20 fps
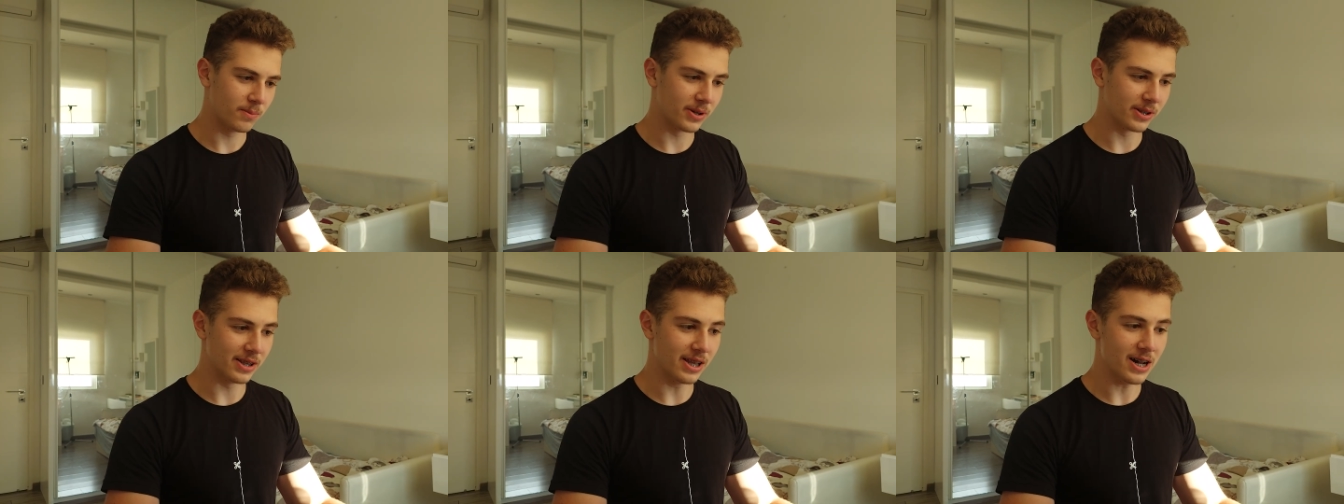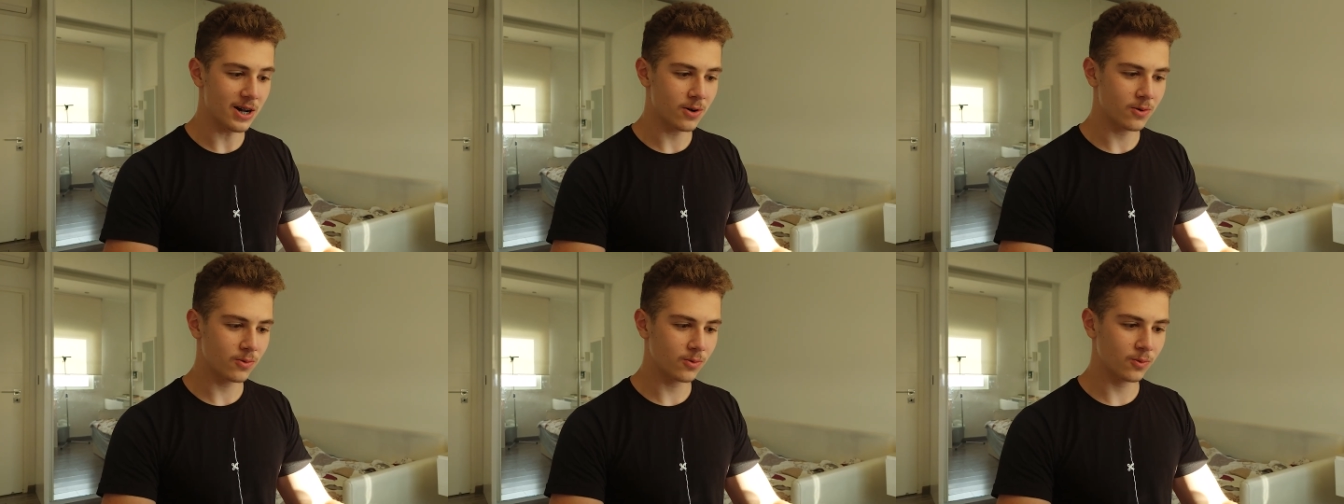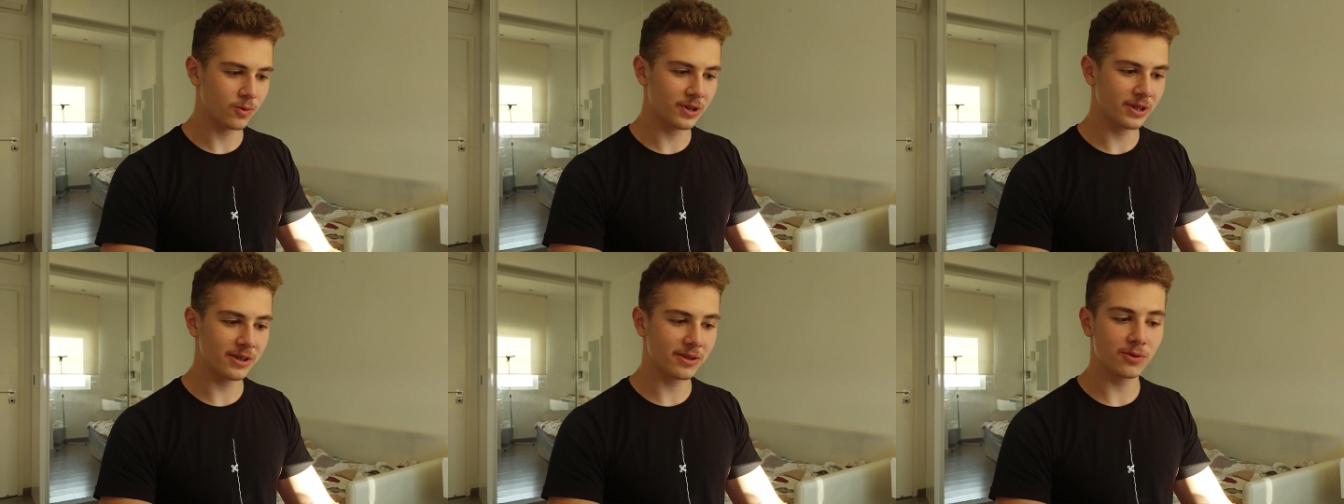but now
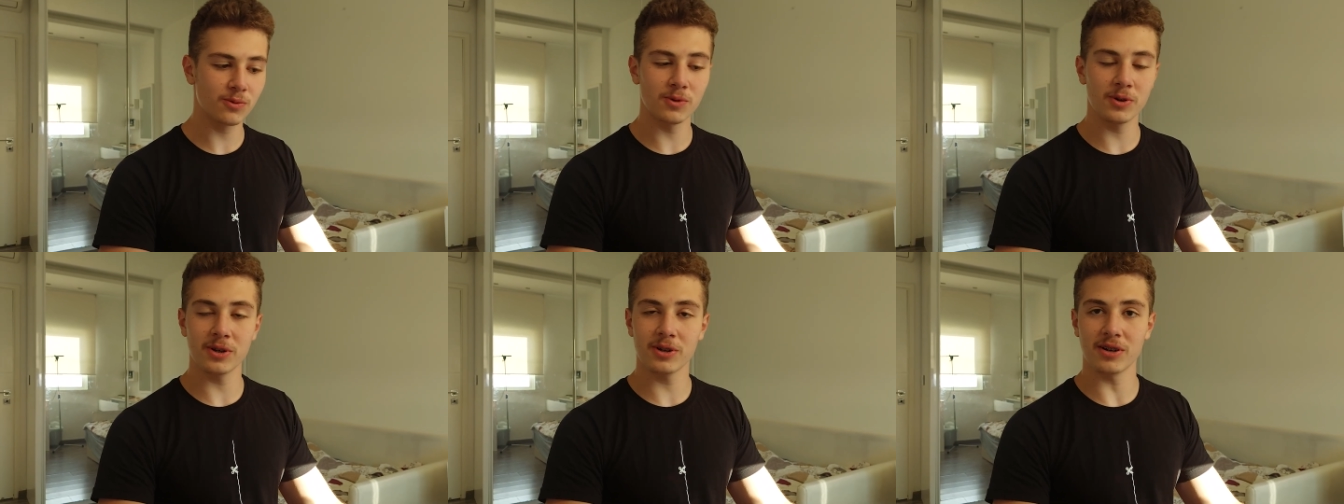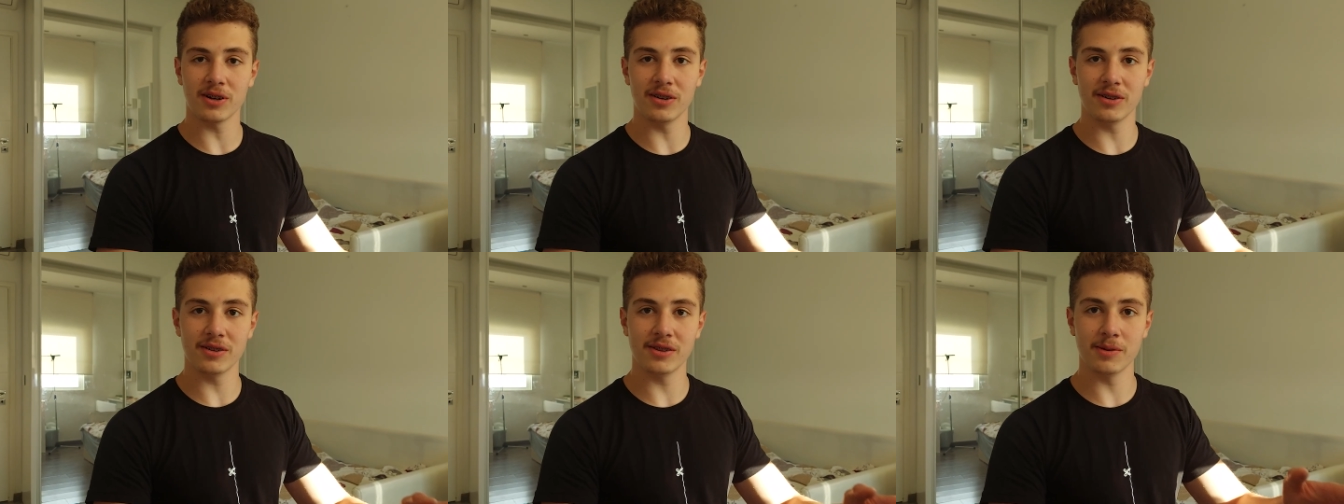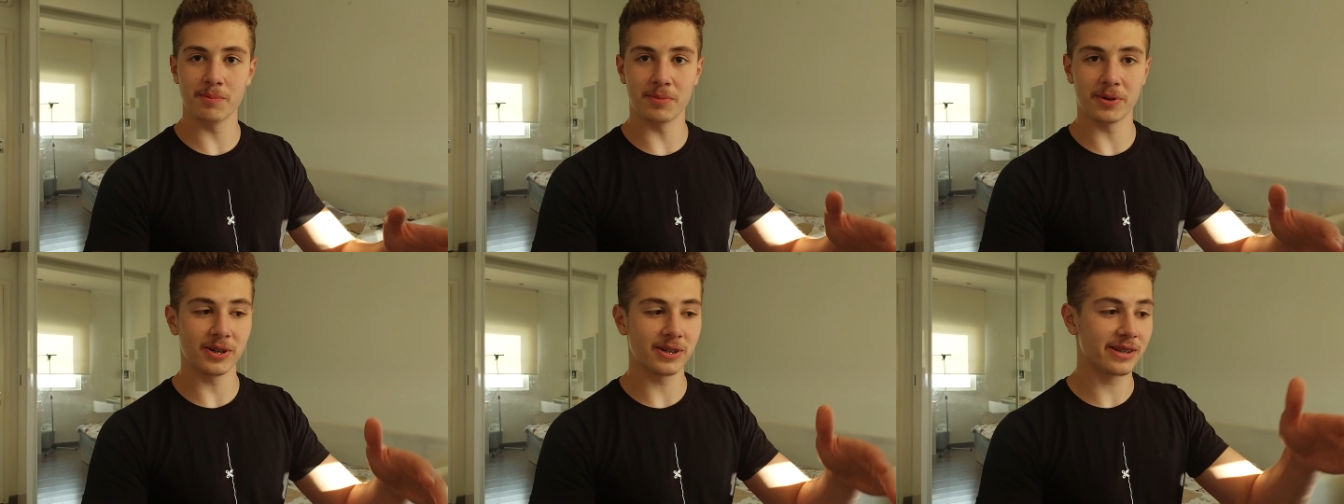we'll need to work on
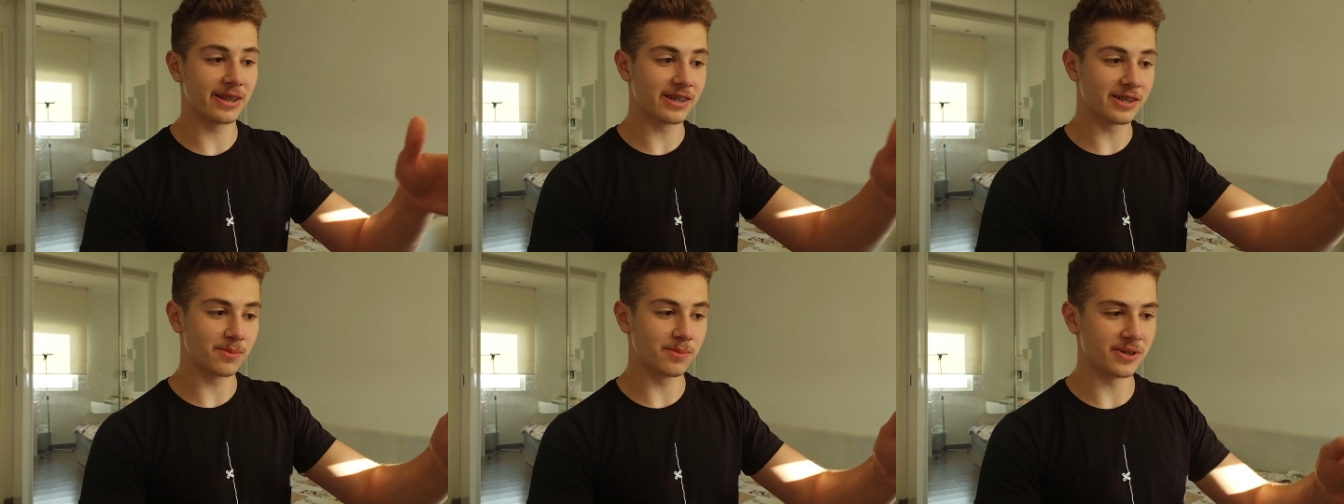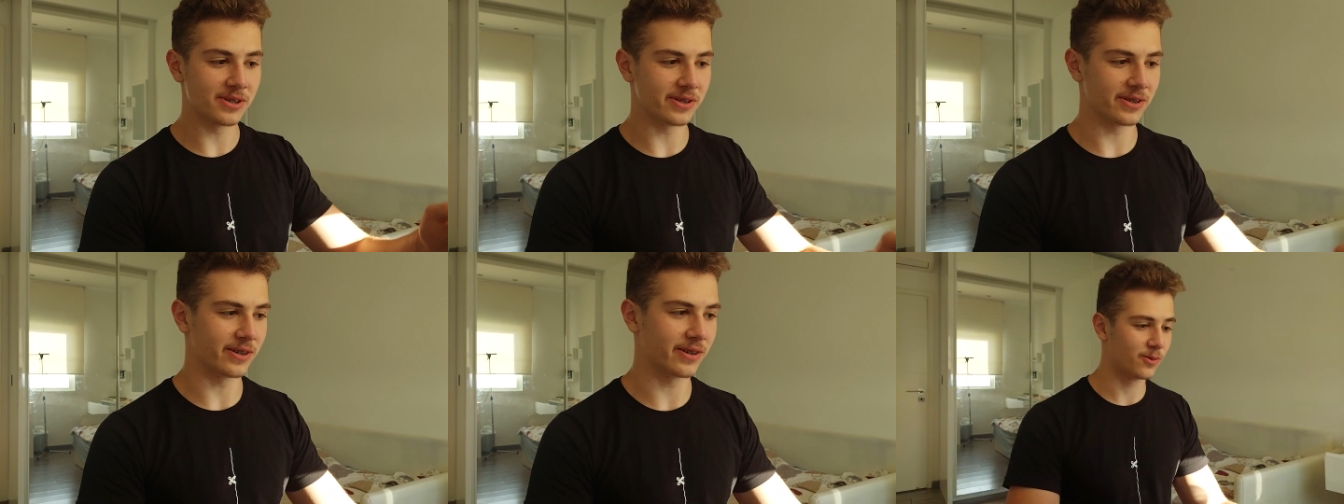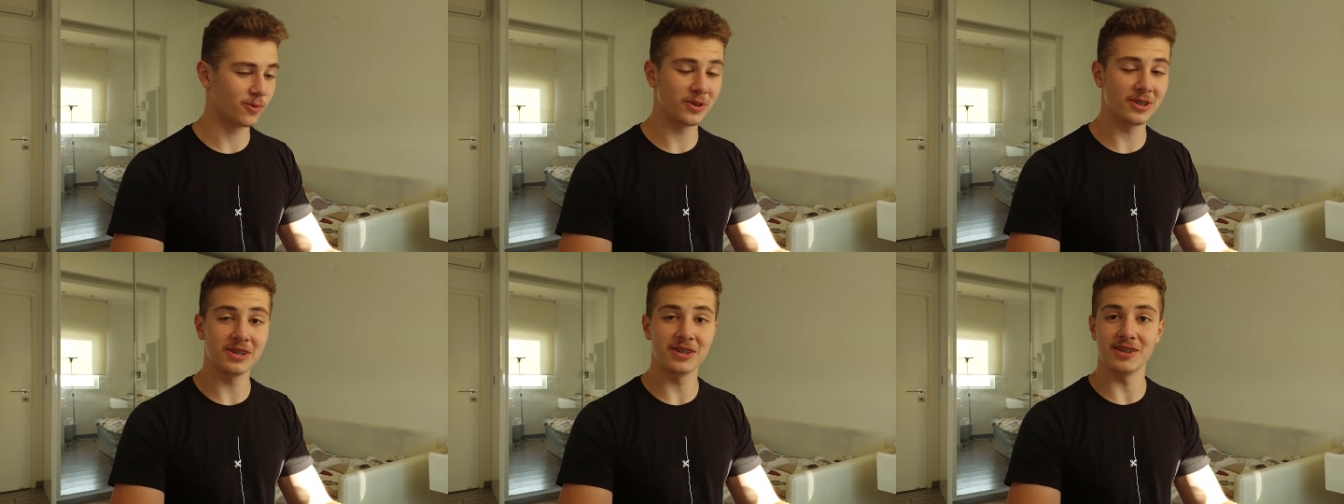the part that's missing,
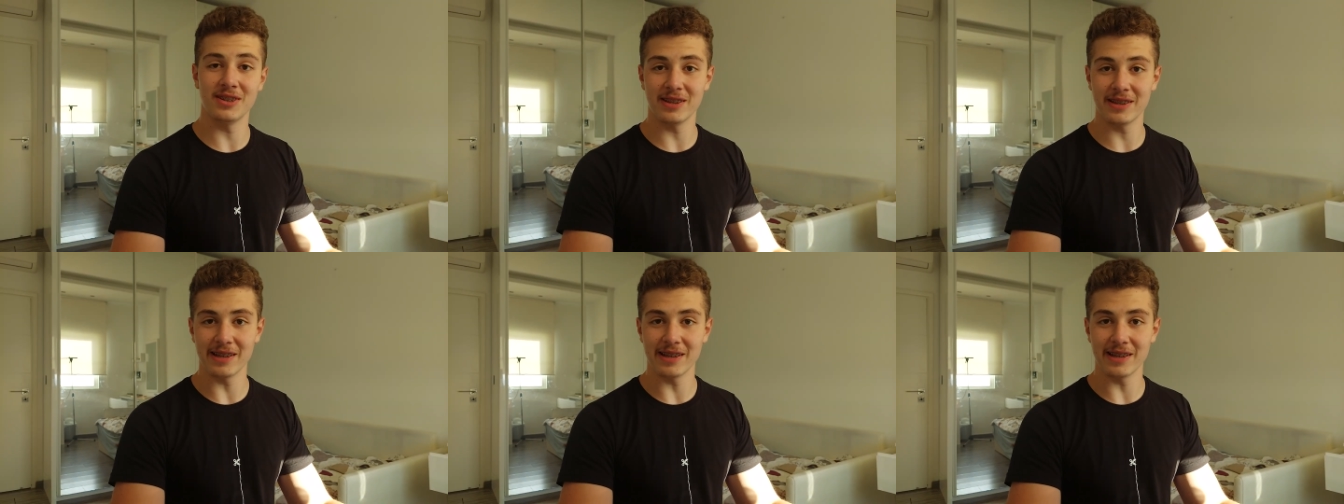which is the